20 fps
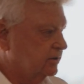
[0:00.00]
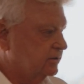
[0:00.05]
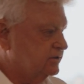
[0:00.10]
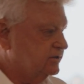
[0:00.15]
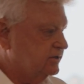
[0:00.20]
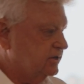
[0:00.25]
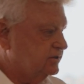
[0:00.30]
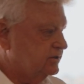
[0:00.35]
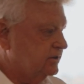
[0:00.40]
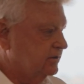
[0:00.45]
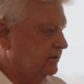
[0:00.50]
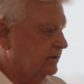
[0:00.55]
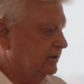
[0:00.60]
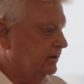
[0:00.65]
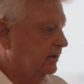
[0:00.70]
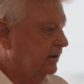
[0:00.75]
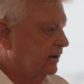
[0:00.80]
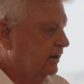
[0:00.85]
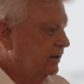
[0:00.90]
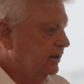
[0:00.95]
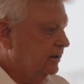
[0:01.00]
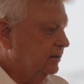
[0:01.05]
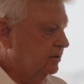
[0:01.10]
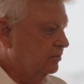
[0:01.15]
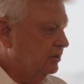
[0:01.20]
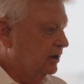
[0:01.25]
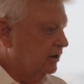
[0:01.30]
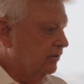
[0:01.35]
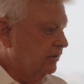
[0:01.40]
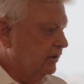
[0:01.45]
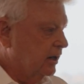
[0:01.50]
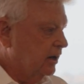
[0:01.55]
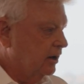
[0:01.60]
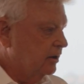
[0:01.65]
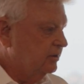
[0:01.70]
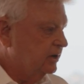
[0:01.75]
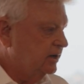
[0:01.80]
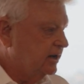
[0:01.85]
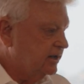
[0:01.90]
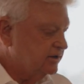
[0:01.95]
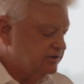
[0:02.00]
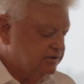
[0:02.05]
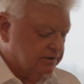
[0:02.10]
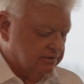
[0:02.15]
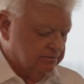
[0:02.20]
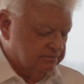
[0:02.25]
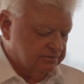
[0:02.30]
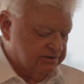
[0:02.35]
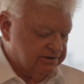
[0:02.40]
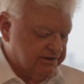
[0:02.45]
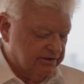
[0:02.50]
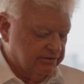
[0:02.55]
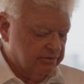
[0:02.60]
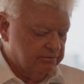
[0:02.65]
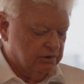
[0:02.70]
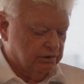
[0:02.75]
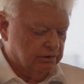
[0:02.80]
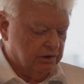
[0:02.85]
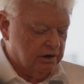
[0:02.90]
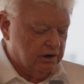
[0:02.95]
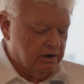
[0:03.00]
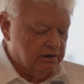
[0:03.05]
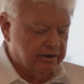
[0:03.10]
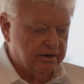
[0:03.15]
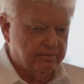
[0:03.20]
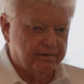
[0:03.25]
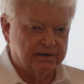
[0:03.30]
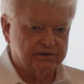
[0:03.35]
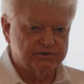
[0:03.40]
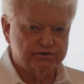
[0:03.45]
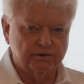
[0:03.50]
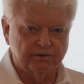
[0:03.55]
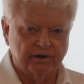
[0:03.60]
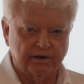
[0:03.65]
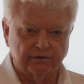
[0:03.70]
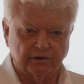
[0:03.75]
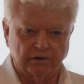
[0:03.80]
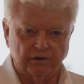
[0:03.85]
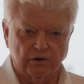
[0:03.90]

it sits in the middle of the Gobi Desert, southern Mongolia, about 200